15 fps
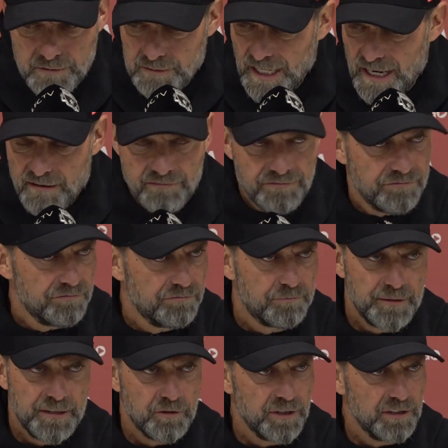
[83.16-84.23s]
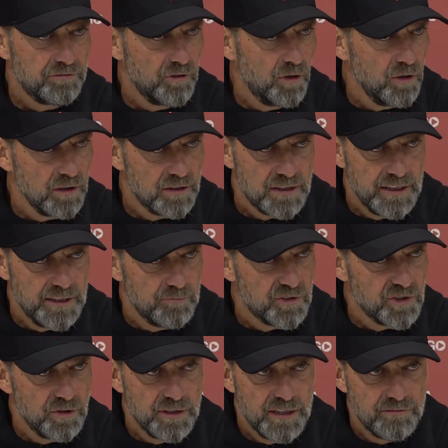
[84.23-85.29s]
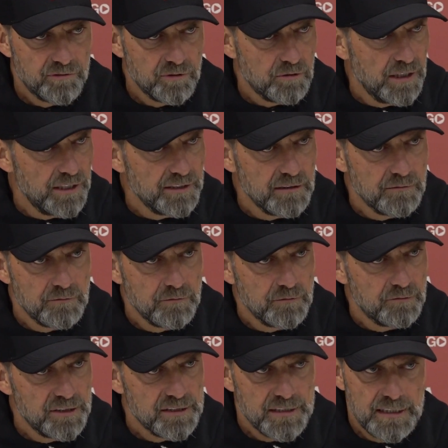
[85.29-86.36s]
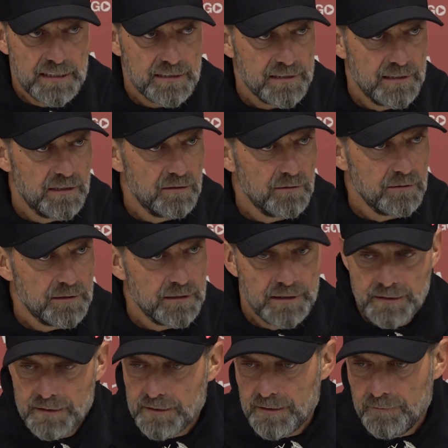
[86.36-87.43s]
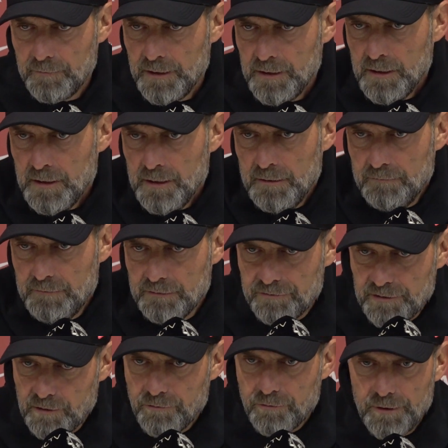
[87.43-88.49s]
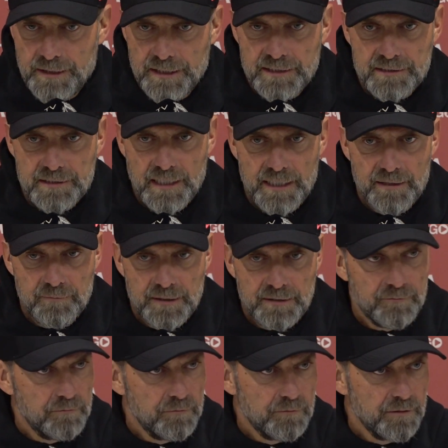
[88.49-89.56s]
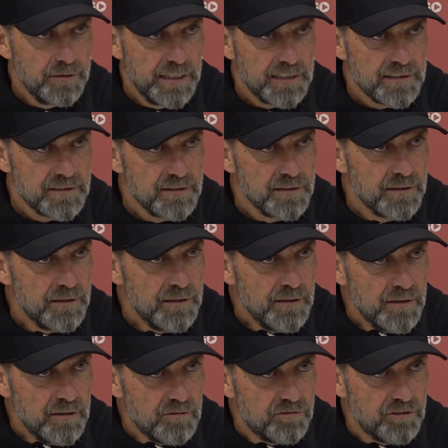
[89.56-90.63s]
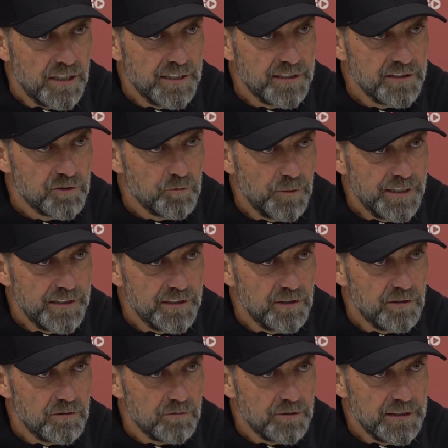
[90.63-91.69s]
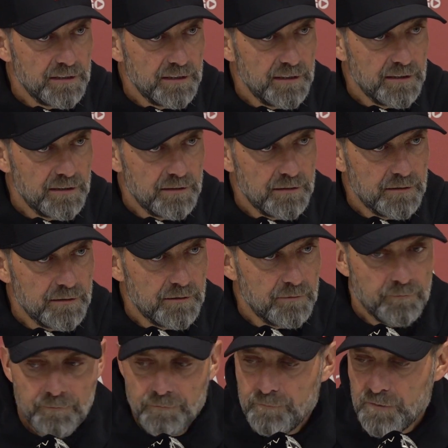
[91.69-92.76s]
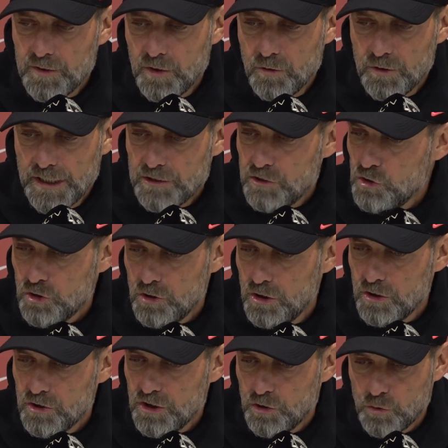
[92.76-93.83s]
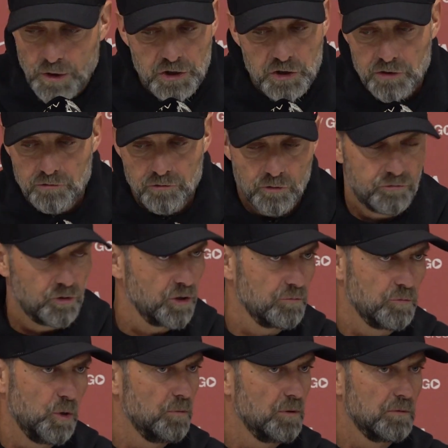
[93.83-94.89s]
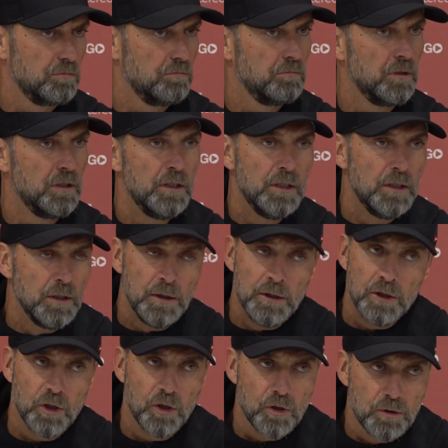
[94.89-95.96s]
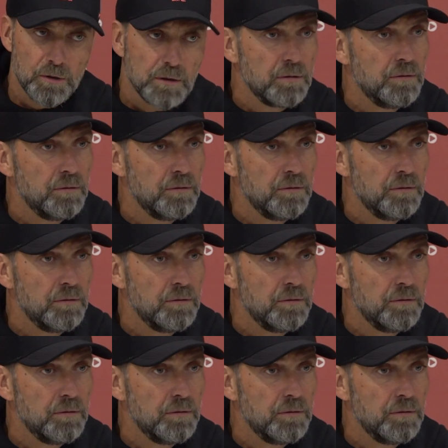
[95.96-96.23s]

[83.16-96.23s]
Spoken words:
tough period for all teams, so you have to grind results out, and we have now 3 days' time, and the next fight is waiting already, and so that's the situation for the moment. All good.